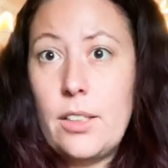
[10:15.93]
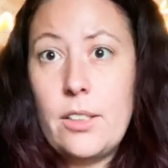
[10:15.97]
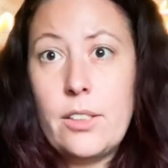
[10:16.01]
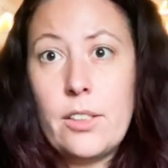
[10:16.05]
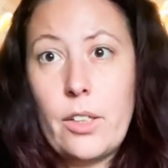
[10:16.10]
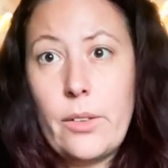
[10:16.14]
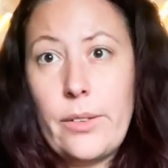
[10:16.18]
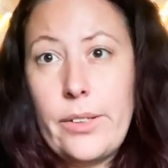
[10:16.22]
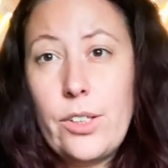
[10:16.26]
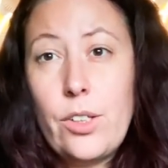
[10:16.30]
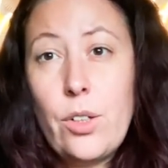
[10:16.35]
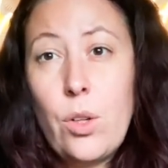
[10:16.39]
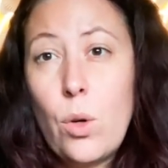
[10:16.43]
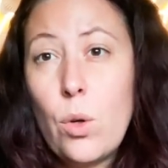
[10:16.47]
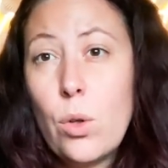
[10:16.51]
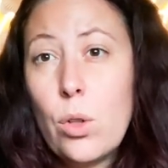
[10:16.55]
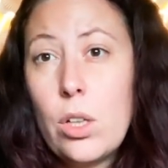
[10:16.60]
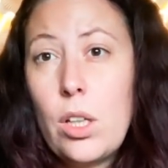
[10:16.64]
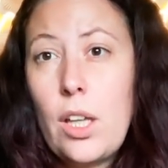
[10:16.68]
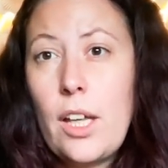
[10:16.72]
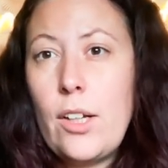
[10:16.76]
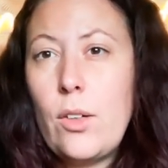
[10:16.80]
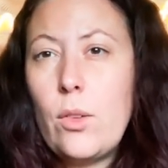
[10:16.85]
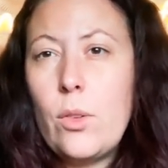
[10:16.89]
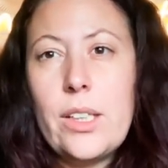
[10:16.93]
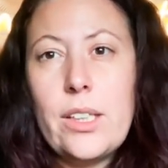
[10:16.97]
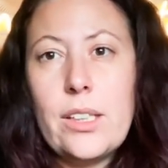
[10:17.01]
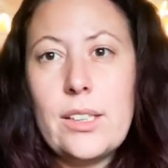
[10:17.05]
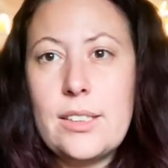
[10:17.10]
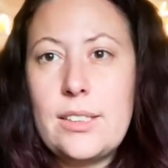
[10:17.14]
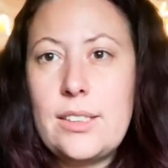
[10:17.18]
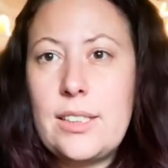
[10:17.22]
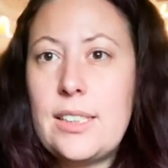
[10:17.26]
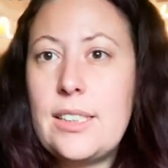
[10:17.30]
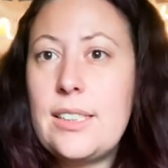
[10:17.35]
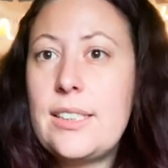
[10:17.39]
So in total, I only
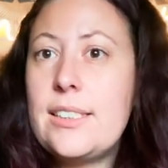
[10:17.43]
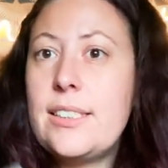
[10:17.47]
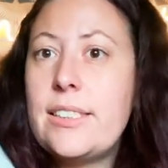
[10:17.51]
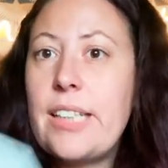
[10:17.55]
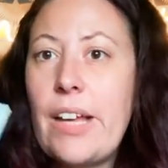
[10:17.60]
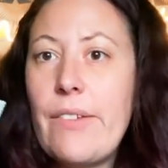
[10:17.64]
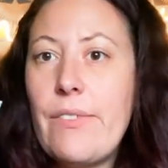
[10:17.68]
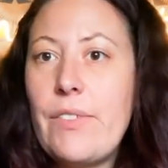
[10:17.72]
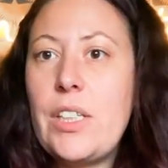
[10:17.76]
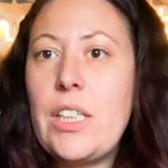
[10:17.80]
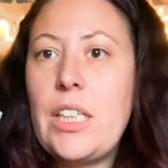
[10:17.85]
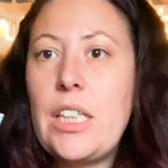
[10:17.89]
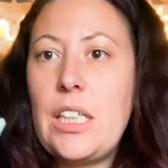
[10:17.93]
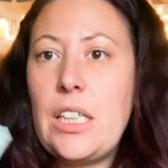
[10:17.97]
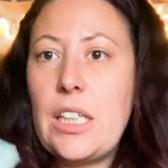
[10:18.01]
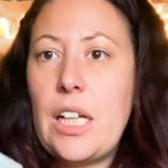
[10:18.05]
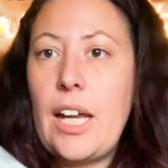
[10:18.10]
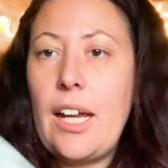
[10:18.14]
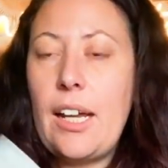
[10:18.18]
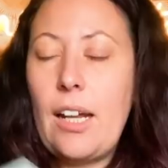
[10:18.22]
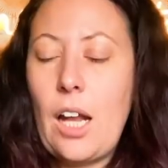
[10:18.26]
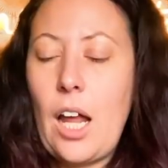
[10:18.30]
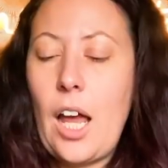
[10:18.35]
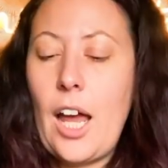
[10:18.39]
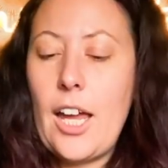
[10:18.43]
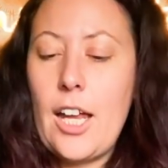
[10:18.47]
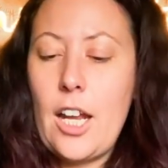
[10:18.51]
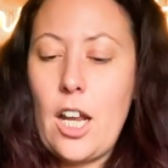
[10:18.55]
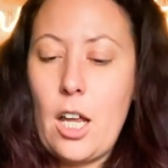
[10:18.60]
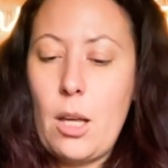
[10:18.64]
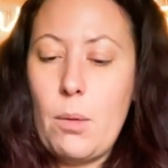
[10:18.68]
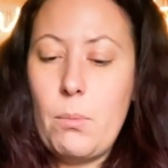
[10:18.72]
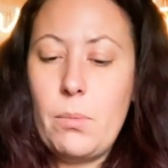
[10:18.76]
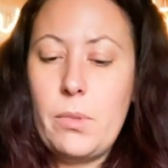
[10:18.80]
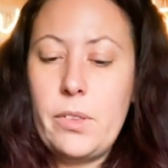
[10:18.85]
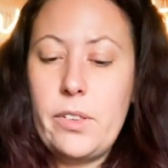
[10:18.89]
listed 79
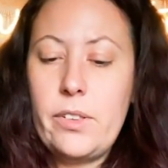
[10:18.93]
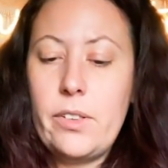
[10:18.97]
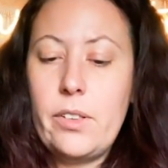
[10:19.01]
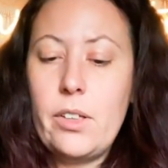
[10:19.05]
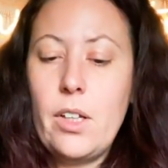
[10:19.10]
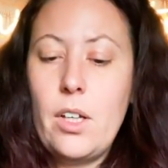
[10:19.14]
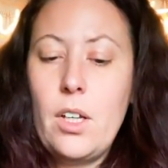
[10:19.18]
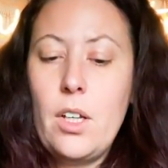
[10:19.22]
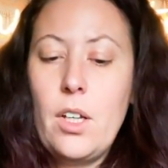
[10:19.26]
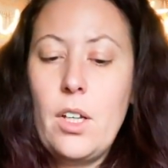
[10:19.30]
items.